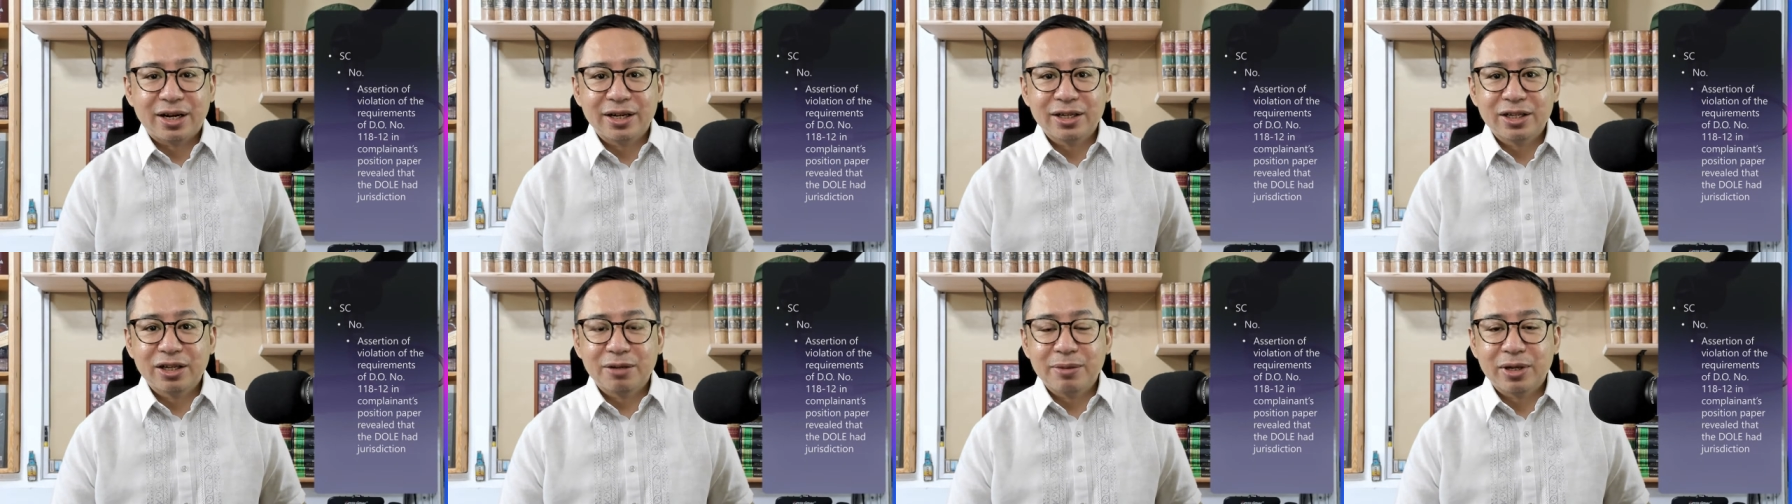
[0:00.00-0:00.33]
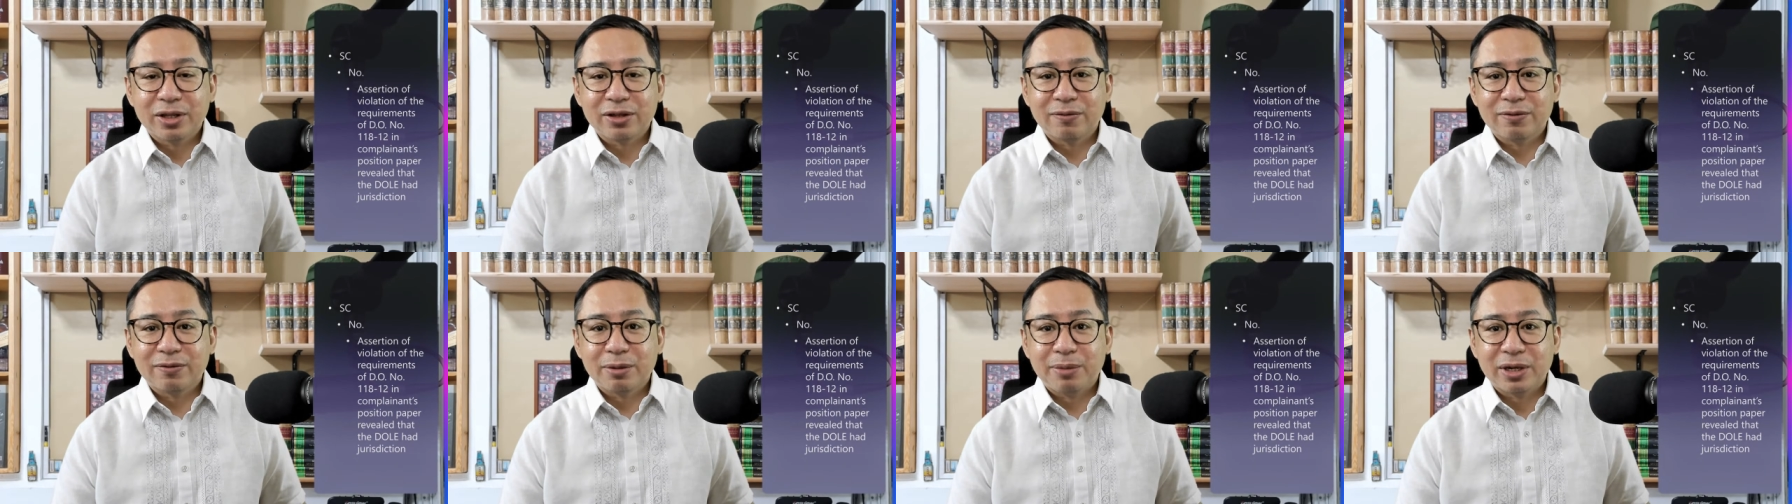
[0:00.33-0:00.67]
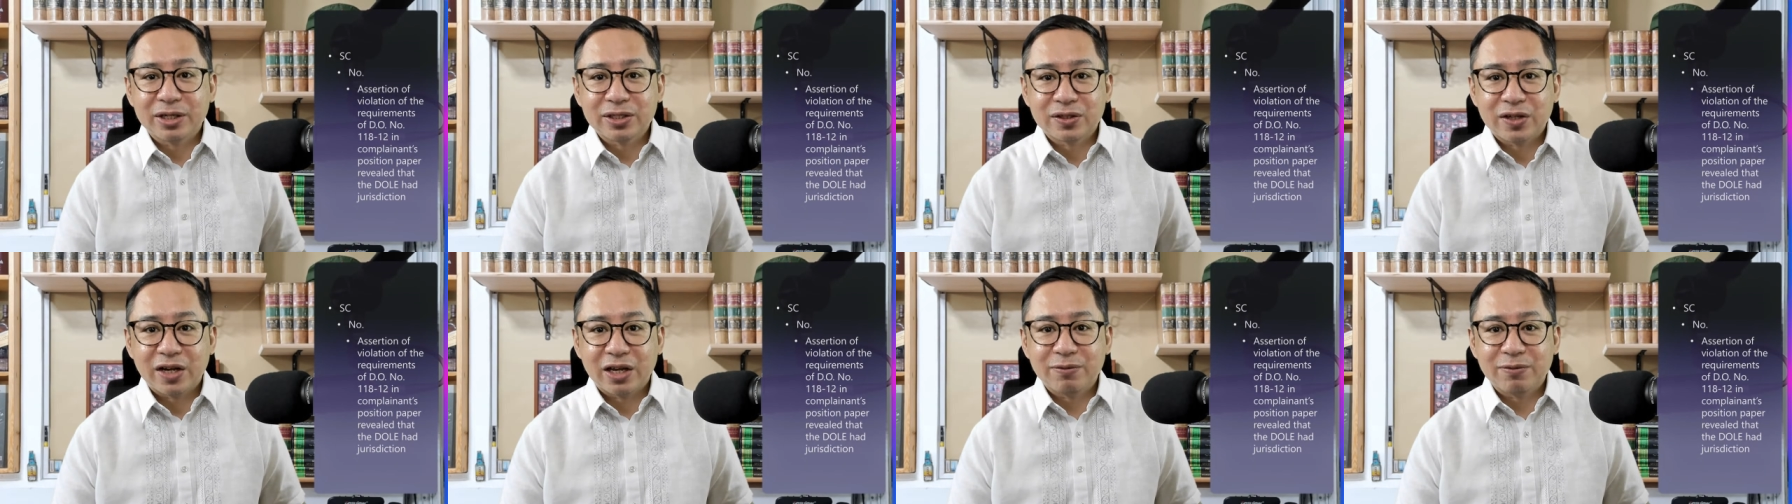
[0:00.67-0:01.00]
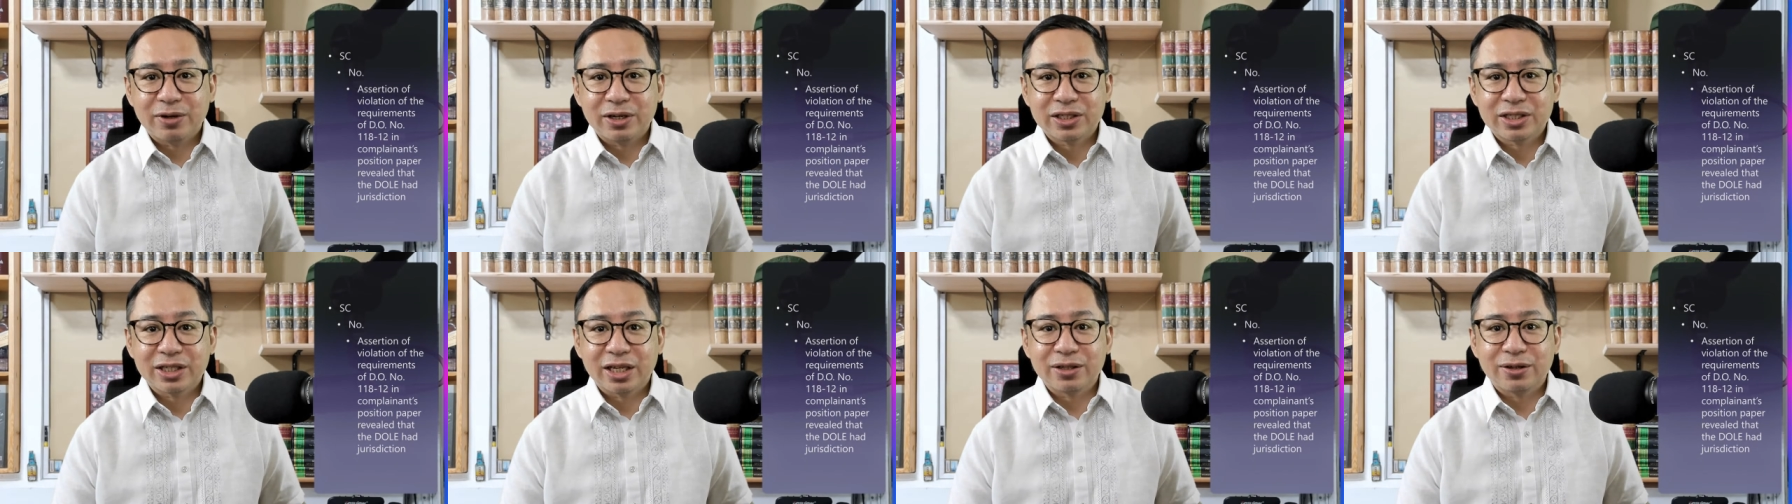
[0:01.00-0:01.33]
the argument of the bus
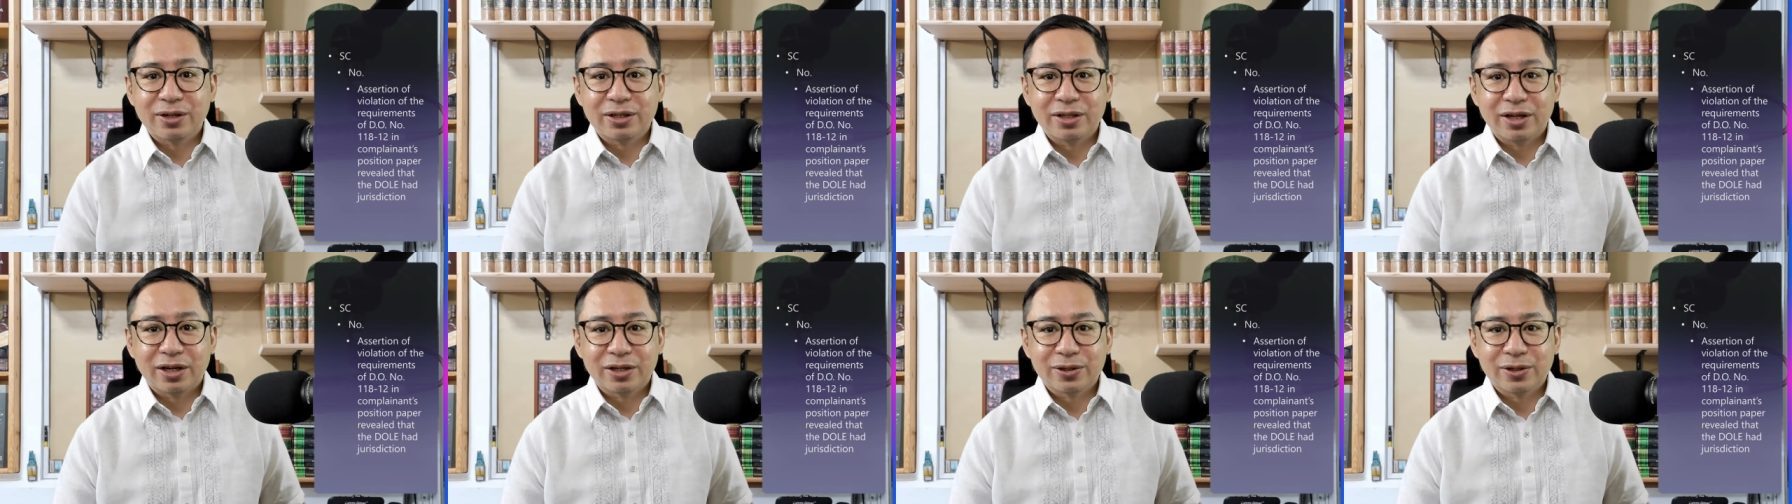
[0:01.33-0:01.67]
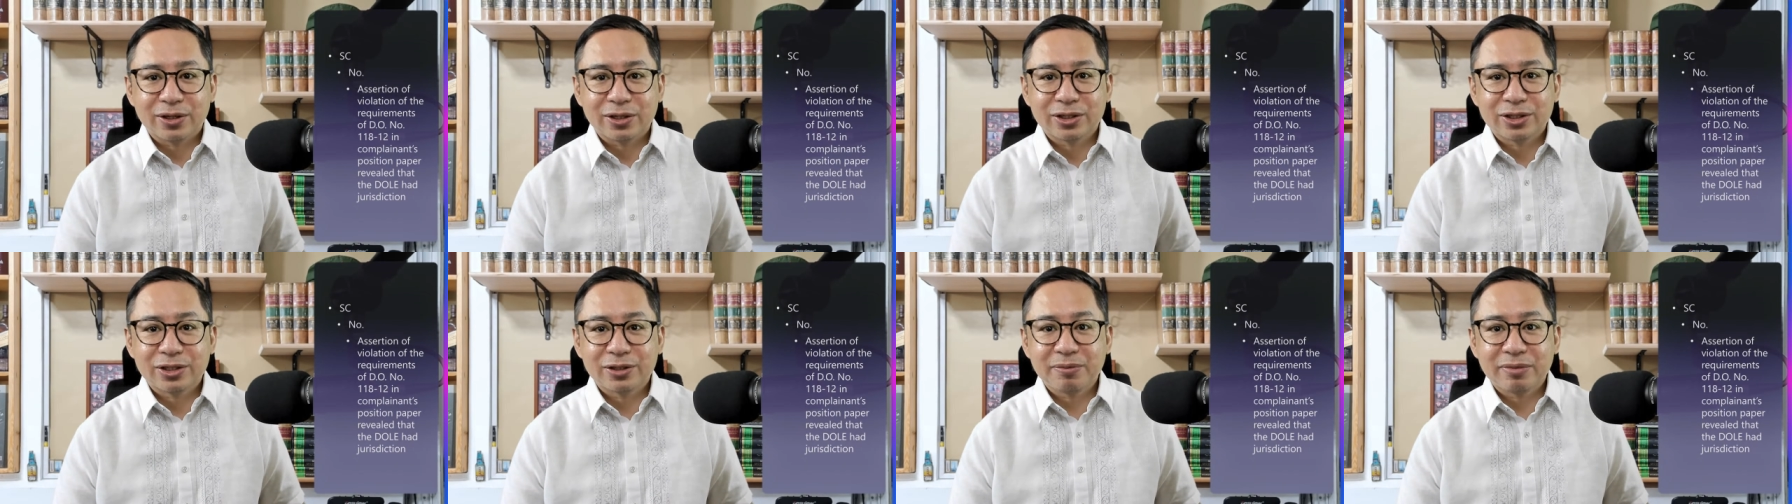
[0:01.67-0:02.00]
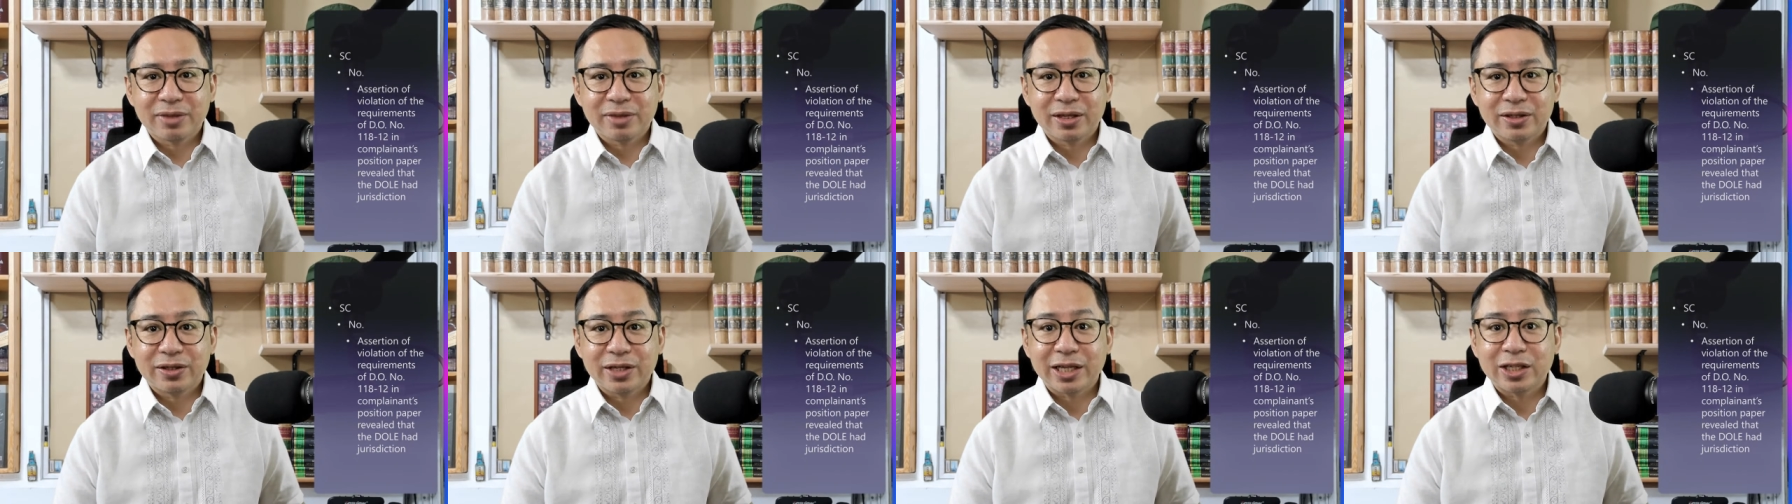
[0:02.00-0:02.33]
drivers and conductors